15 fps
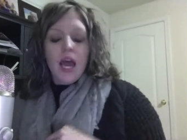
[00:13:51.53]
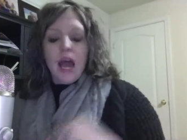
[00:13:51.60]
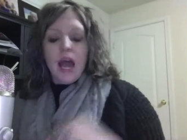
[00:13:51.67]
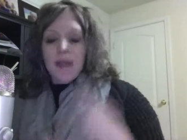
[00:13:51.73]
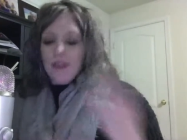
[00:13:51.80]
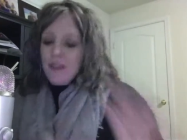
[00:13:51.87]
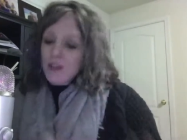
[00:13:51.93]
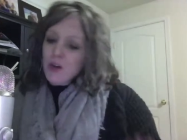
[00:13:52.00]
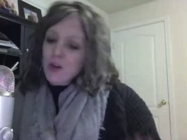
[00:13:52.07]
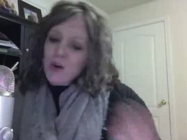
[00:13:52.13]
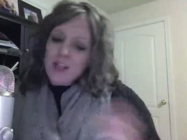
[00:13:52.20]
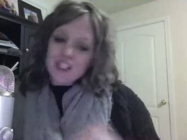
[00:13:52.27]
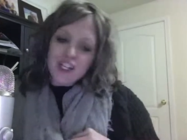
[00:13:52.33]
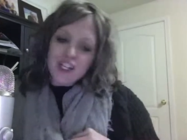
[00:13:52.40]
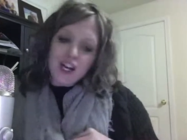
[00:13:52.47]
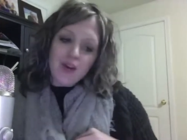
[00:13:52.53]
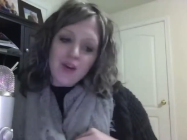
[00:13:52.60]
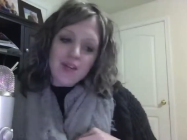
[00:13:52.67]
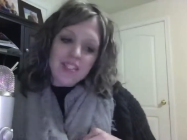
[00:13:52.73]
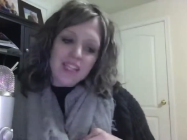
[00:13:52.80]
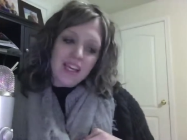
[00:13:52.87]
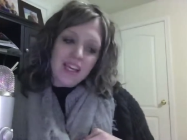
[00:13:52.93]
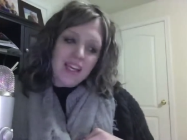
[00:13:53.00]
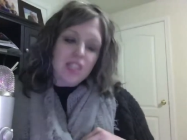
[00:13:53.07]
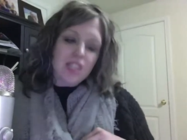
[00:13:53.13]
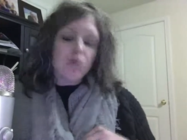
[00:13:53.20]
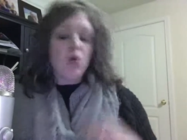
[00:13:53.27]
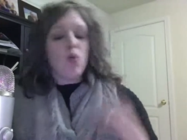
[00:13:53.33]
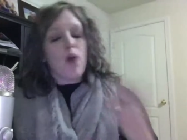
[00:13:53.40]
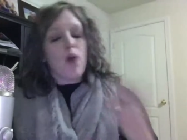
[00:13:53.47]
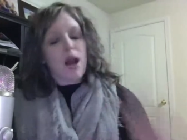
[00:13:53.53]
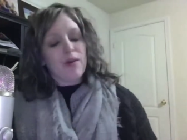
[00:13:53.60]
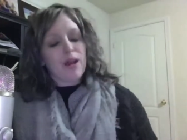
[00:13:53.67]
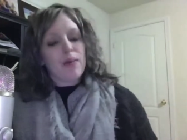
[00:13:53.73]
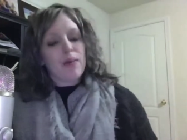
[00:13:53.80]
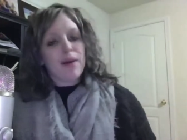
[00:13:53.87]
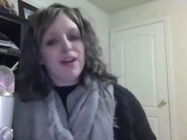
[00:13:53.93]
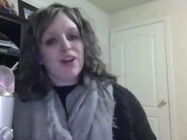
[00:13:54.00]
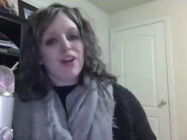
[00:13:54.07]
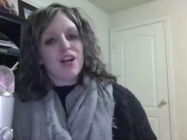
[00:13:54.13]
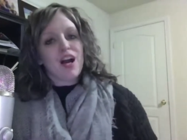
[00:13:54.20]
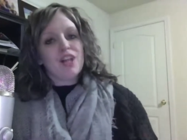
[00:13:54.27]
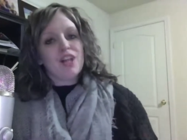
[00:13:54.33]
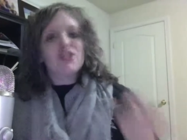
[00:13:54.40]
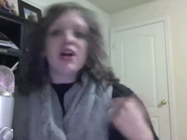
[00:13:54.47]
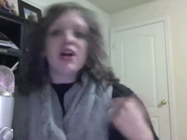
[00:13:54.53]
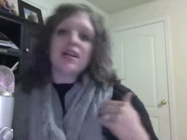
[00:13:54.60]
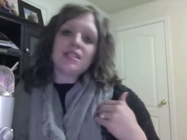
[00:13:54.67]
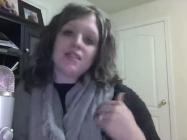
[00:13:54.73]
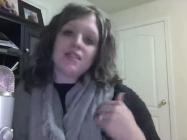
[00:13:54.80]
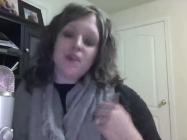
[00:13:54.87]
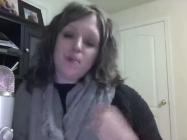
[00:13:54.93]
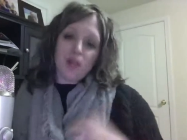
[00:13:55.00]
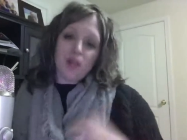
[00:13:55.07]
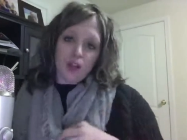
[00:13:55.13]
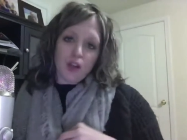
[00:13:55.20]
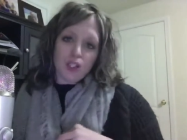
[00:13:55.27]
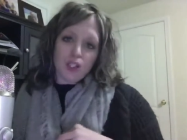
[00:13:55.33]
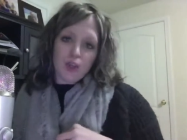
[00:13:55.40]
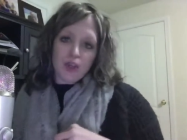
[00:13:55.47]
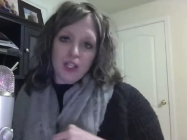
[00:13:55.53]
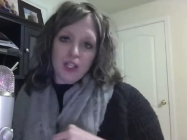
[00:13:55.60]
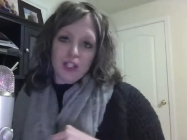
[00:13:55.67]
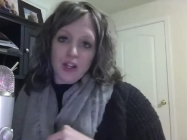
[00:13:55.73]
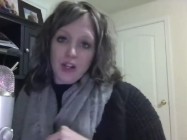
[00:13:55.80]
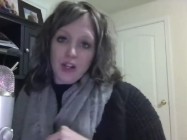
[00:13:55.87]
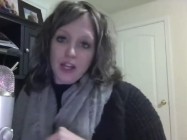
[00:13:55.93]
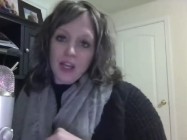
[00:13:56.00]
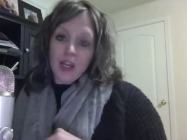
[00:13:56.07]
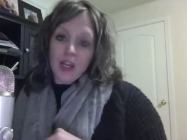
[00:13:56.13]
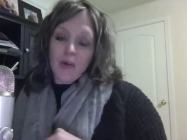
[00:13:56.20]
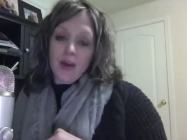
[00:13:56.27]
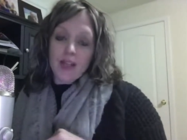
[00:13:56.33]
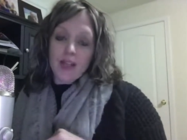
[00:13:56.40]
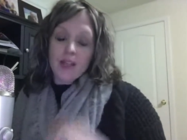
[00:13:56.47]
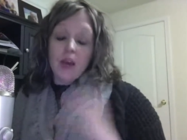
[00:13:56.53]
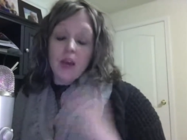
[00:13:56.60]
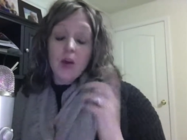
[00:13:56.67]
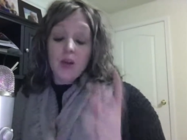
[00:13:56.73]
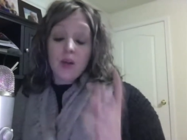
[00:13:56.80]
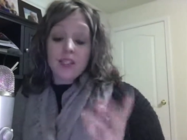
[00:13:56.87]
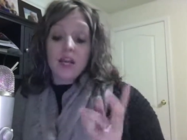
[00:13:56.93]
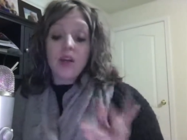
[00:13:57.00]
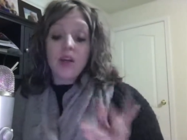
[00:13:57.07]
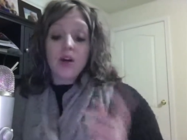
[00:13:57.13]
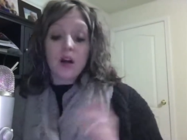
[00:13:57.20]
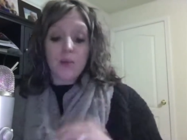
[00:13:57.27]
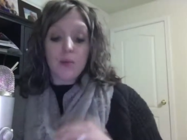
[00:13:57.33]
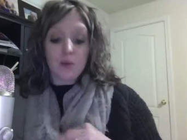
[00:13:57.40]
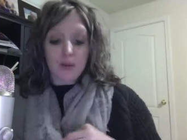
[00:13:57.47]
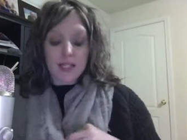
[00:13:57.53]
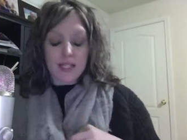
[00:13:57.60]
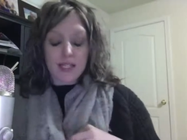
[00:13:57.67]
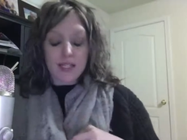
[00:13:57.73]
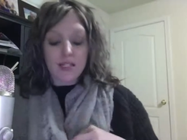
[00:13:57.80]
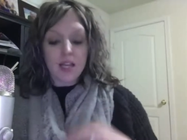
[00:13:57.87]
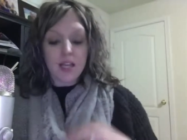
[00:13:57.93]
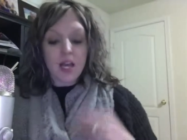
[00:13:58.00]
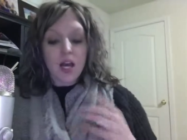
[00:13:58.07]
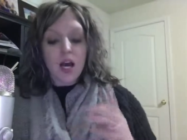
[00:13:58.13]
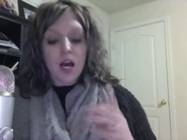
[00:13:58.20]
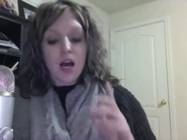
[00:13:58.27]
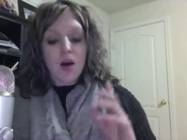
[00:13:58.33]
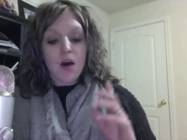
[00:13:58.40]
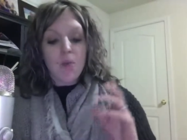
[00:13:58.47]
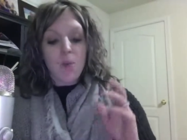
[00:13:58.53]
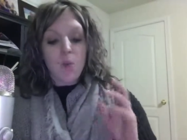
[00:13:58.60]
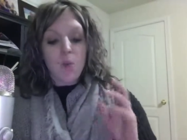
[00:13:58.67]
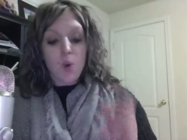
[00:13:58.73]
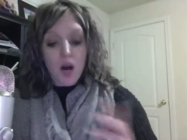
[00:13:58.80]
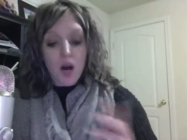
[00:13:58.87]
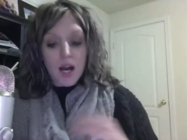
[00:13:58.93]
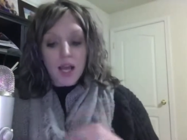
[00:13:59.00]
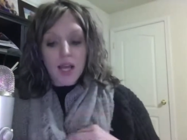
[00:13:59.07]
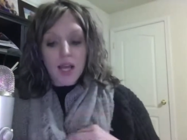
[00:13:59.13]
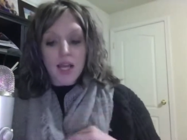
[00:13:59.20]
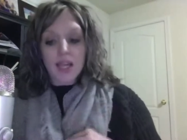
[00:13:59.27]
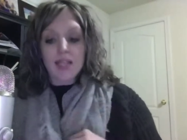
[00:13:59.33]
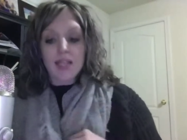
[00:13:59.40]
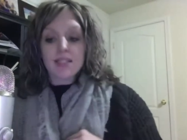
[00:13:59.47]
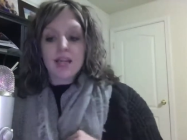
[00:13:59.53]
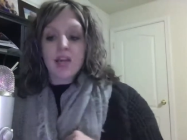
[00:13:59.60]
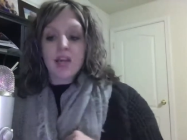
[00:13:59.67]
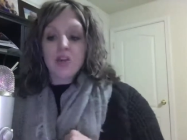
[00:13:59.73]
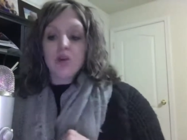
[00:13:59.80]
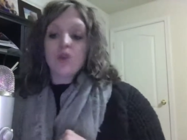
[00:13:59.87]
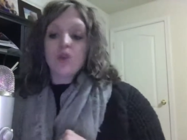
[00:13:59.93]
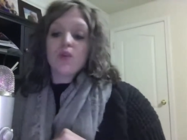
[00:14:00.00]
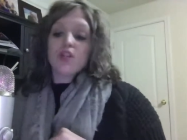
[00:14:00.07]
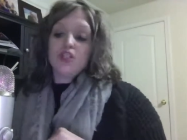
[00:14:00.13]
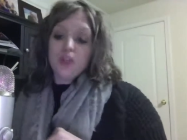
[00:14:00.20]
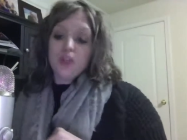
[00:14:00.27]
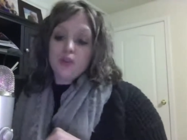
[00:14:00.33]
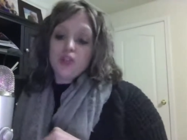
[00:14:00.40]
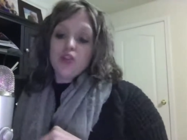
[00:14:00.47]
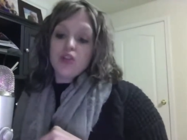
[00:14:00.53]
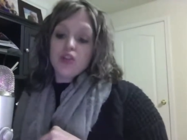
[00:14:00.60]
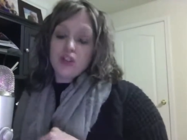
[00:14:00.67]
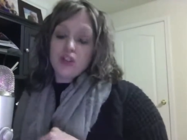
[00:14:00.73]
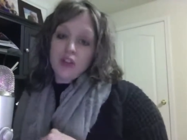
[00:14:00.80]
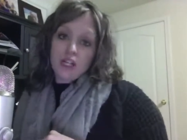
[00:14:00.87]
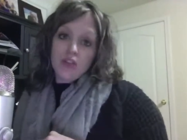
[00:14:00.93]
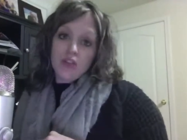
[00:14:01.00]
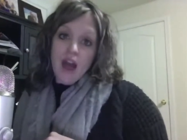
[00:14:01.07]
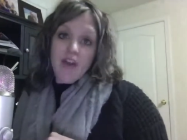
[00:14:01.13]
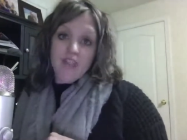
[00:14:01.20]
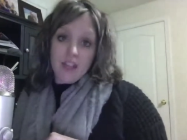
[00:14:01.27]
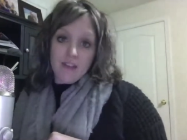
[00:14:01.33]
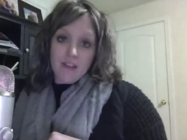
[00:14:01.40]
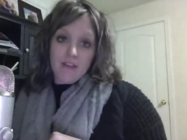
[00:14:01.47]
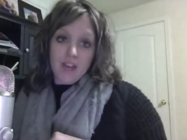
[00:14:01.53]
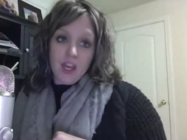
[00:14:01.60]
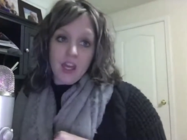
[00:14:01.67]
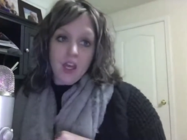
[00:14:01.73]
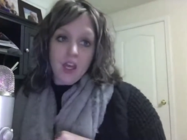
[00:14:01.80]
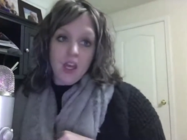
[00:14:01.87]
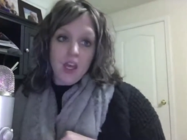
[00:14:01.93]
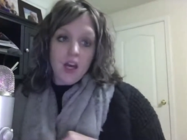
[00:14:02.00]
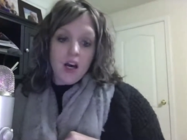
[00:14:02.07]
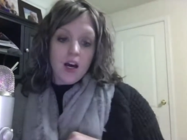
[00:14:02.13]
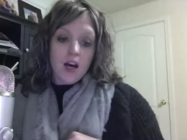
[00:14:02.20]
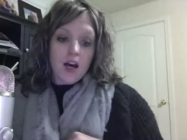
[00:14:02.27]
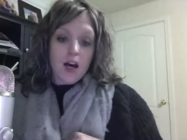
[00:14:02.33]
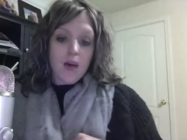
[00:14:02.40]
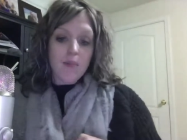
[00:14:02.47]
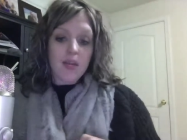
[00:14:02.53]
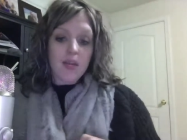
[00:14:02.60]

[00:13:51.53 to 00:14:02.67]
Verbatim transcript: And then the question I always get is, well, why would I buy your contracts if I'm going to go to an attorney anyways? I'll tell you a couple of reasons. Um, one is that you can reduce your attorney drafting fee um,